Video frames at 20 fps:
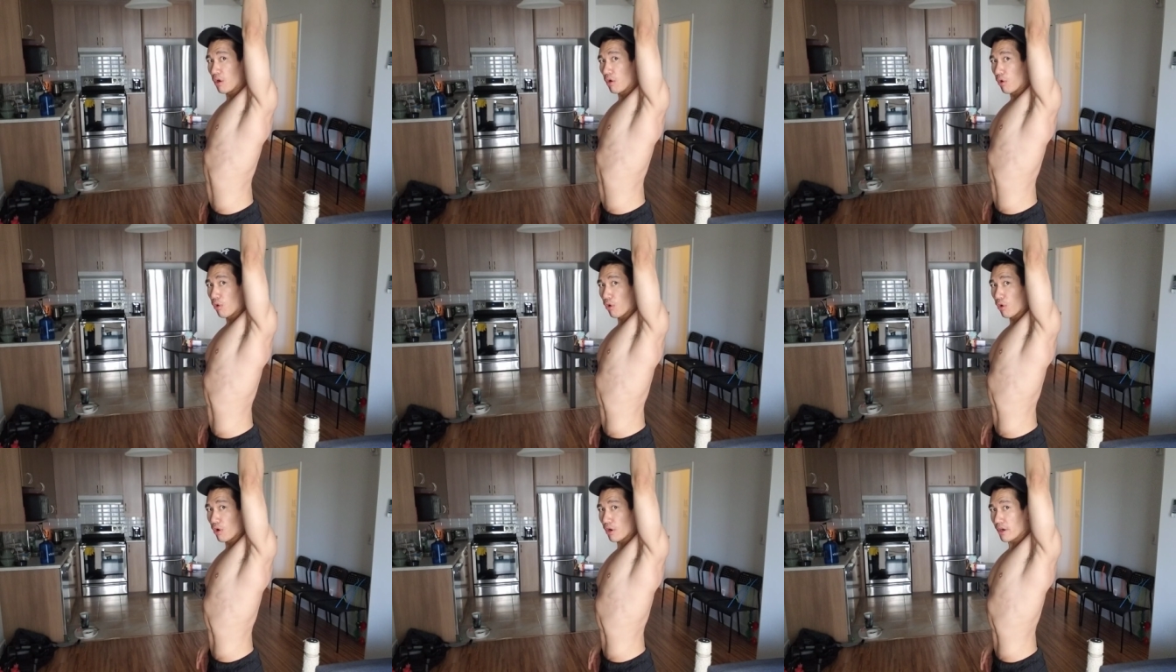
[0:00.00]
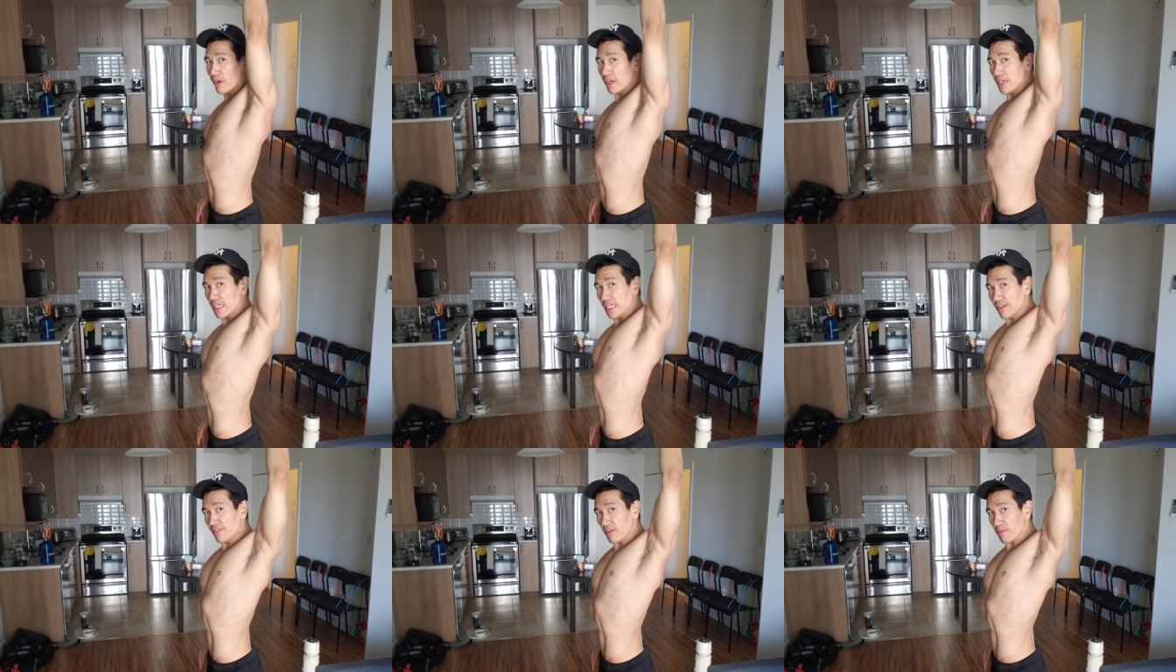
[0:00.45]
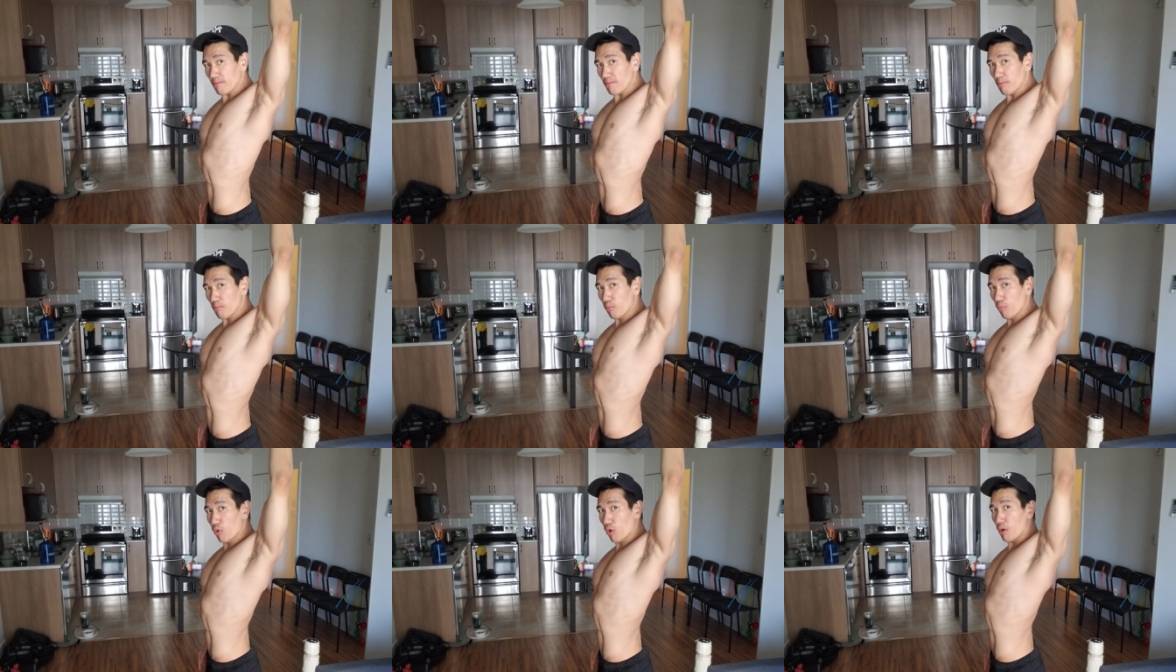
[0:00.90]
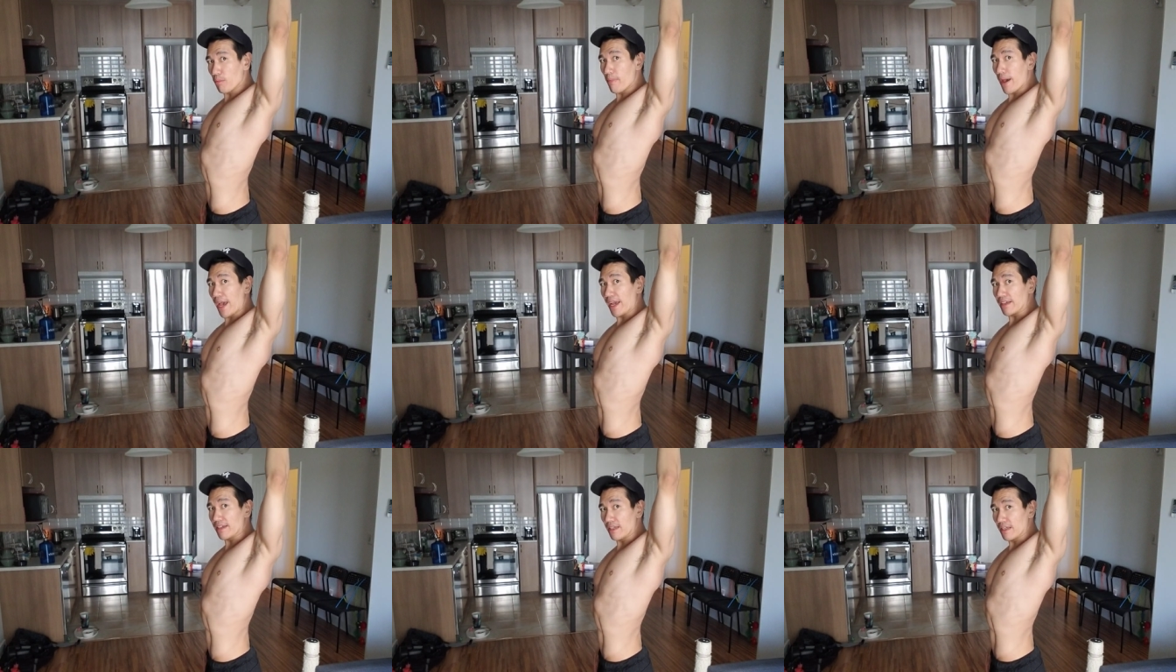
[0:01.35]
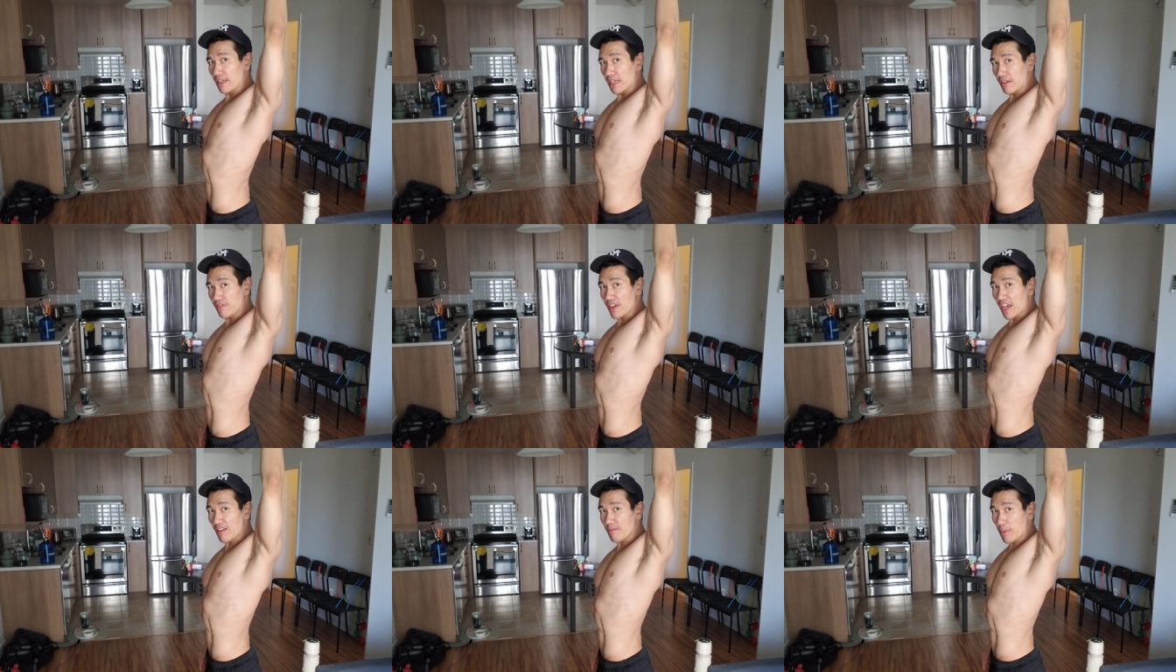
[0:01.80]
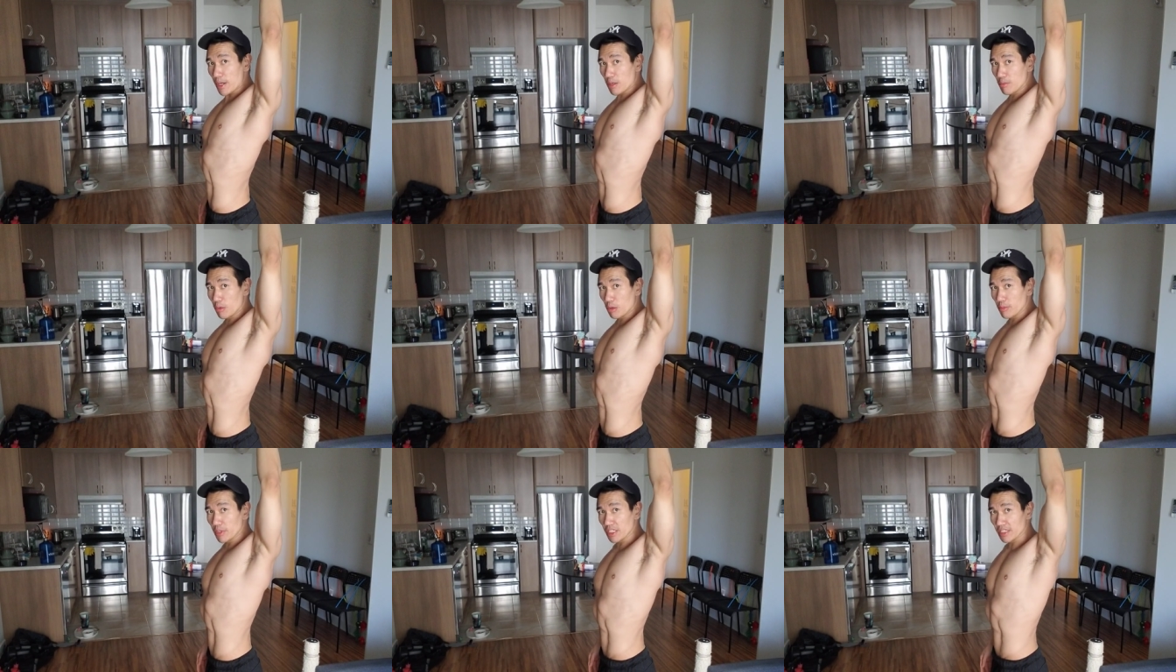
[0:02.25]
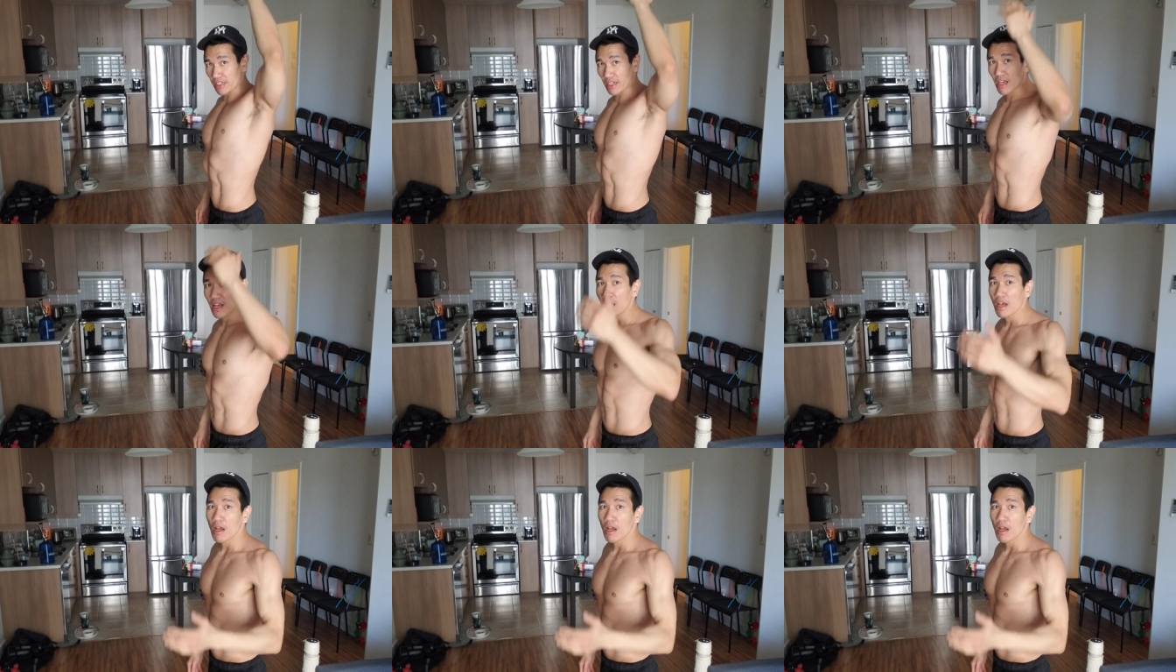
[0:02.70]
or even more back if you have better mobility.